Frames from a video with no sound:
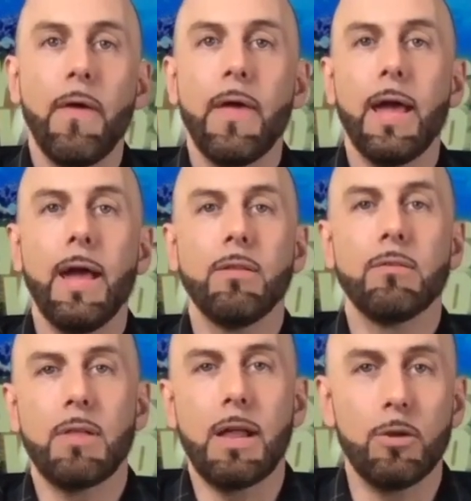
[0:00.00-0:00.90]
And there's
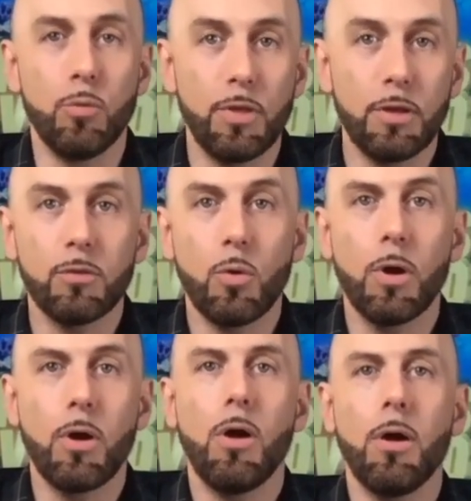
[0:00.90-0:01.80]
a lot of new things
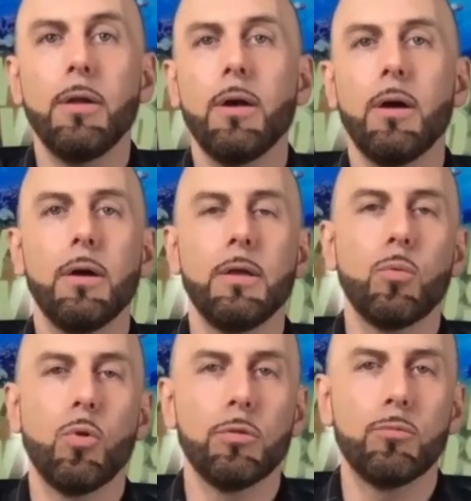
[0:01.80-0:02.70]
going on in the
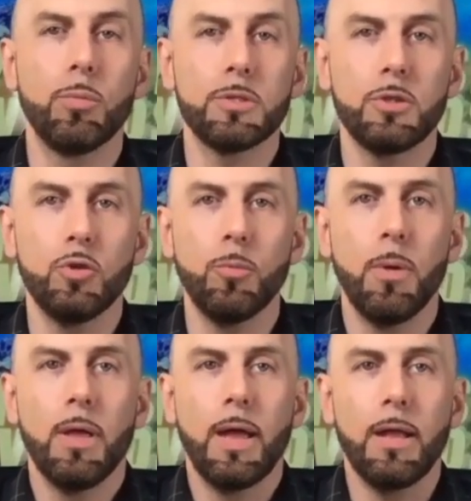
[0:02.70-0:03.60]
world of Rubik's Cube,
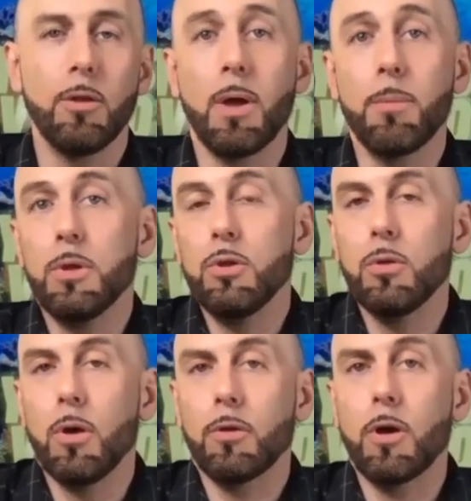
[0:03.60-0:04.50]
and there might be
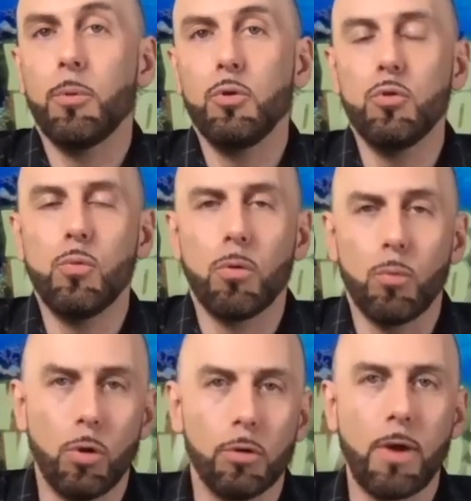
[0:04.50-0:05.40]
a couple new
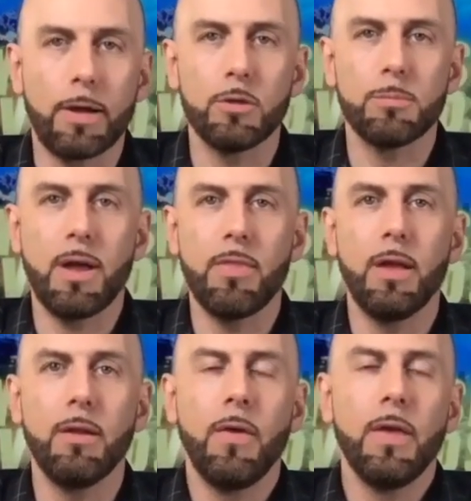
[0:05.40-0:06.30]
world records by
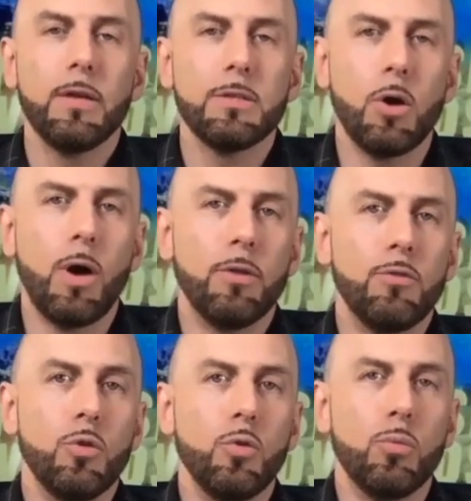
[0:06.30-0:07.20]
then. So I'll
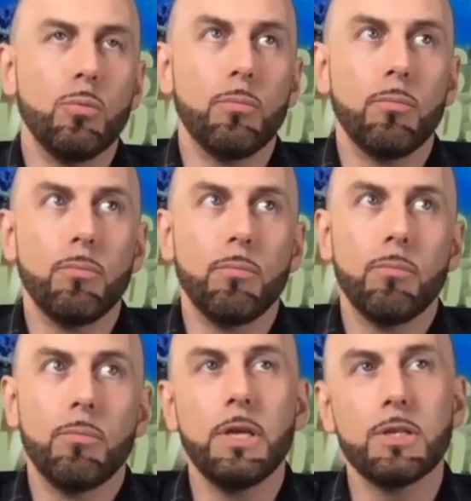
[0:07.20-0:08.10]
do
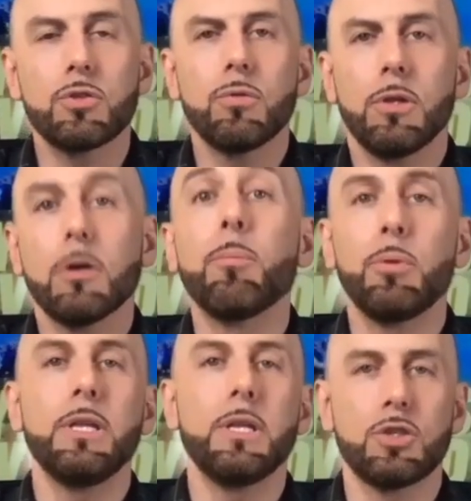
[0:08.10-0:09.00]
the history, the
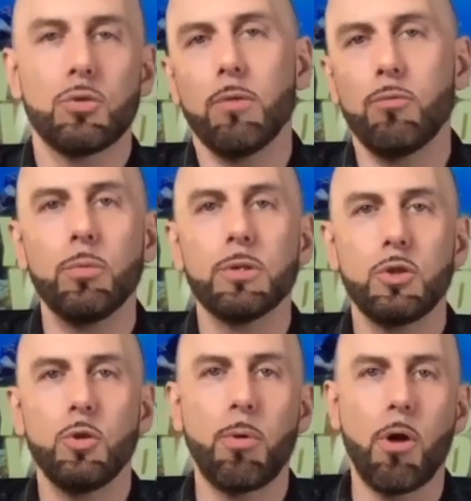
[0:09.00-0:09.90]
complete history of Rubik's
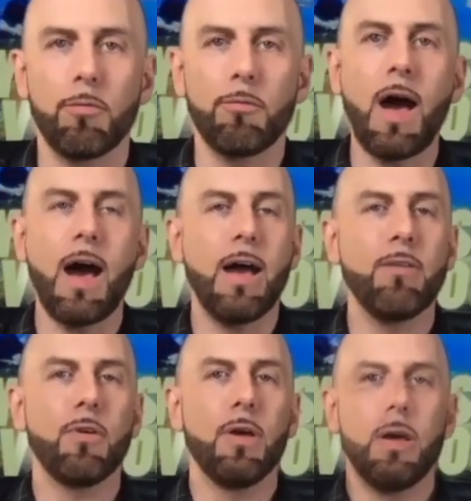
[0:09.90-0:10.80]
Cube part 5,
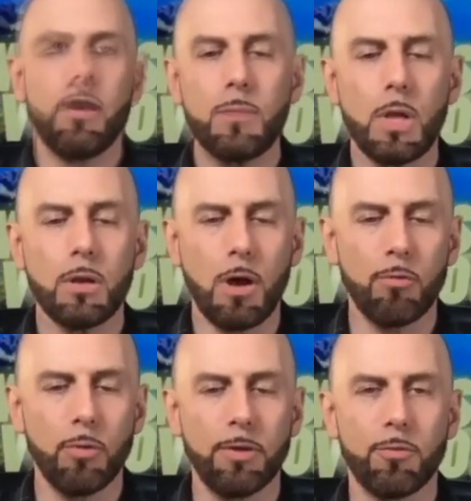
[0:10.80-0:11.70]

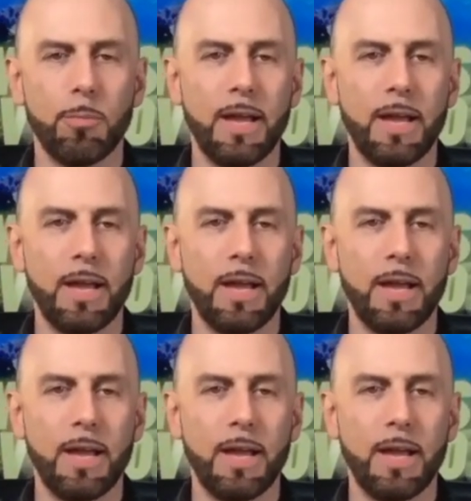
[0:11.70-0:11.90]
covering from like